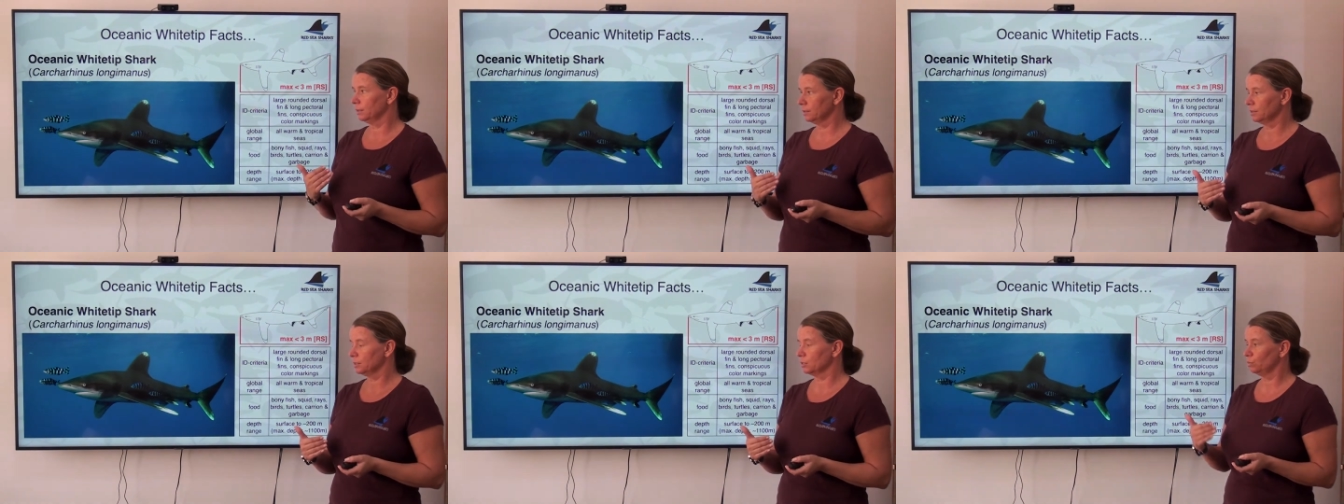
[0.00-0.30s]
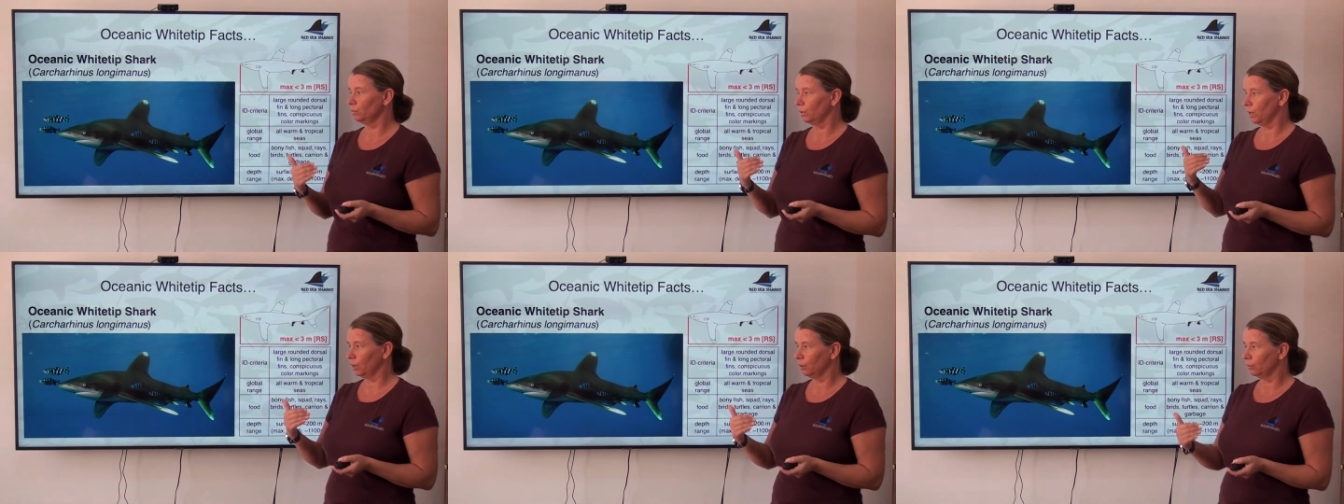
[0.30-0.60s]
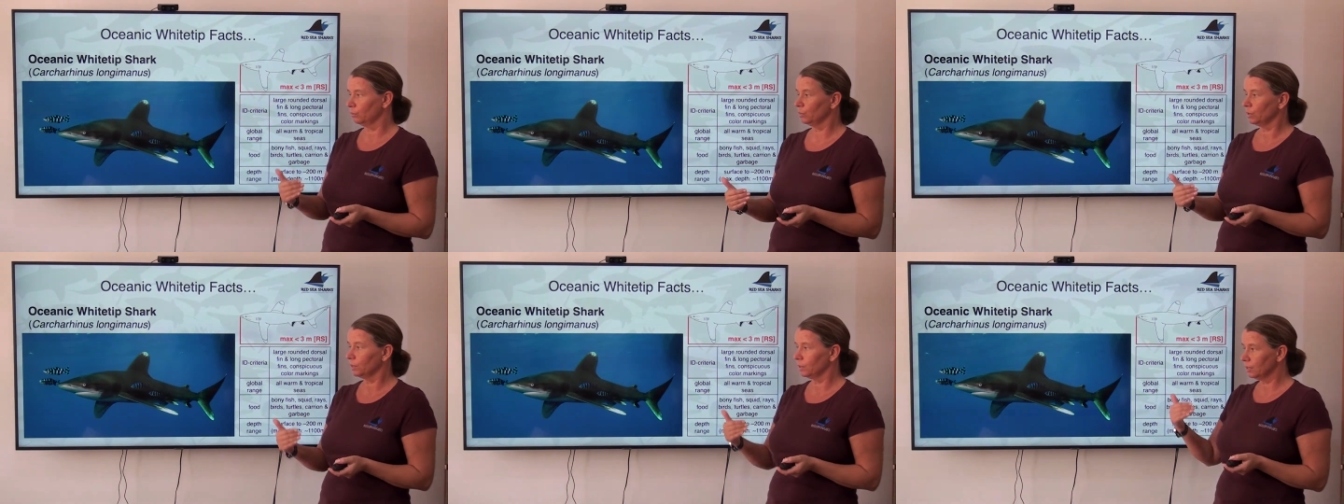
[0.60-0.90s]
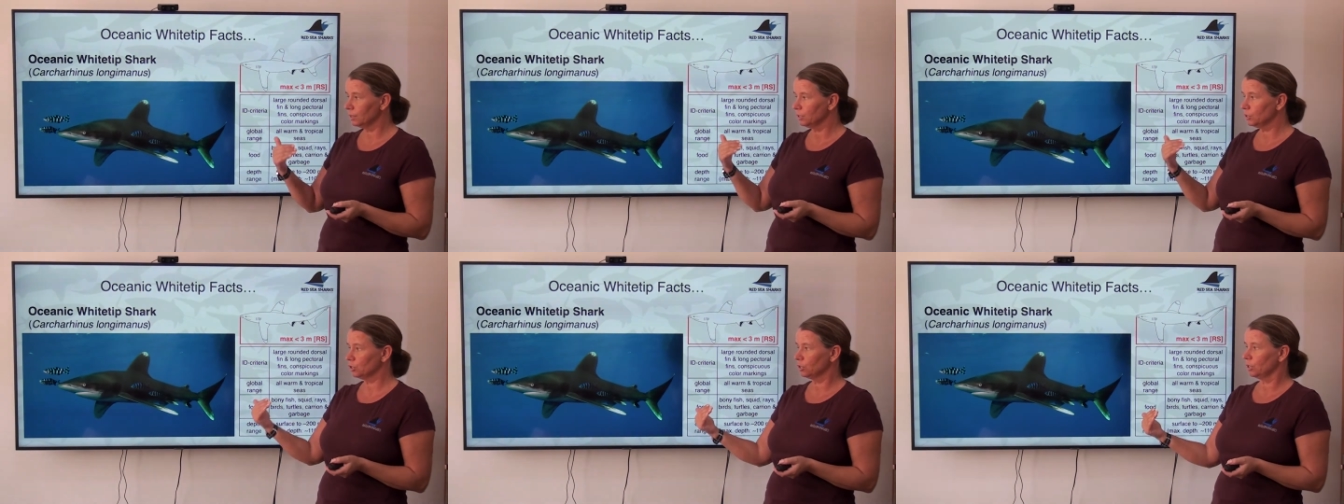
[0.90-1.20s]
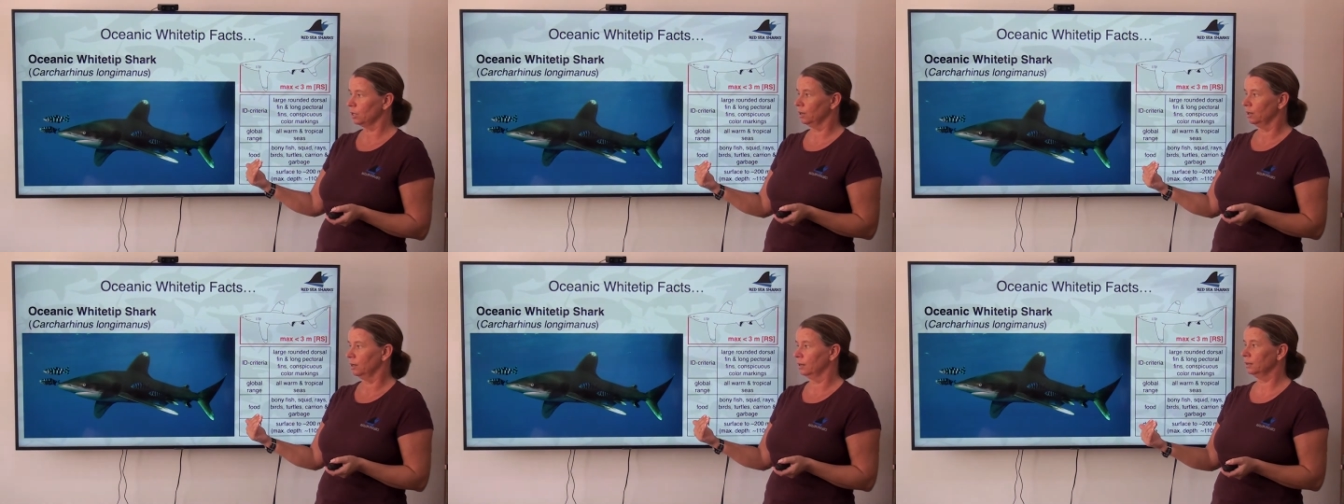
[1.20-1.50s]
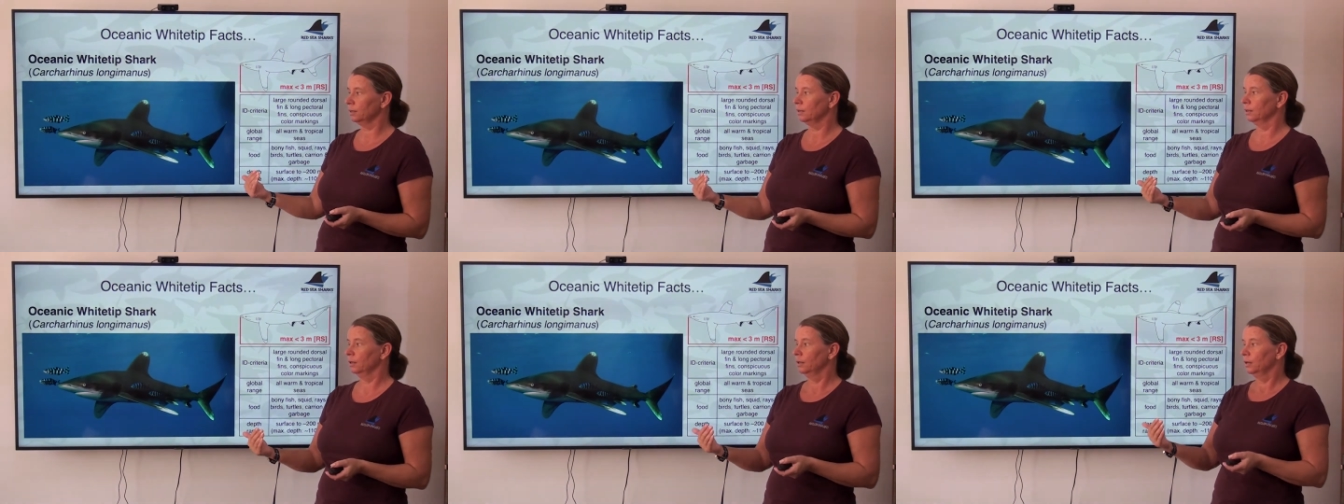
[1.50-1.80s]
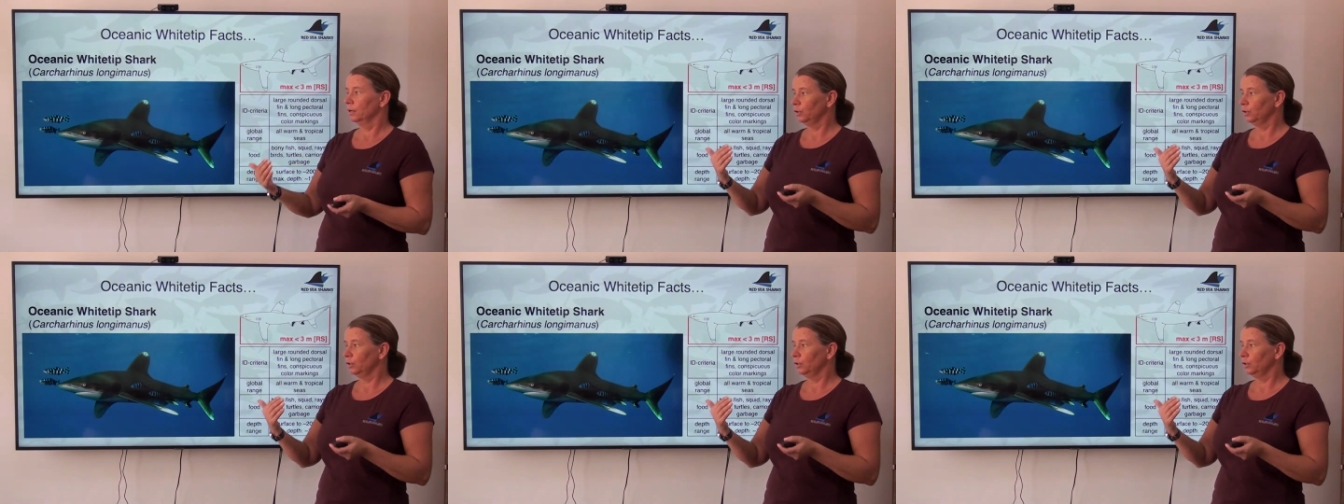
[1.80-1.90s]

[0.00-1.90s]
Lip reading: This is why with this shark,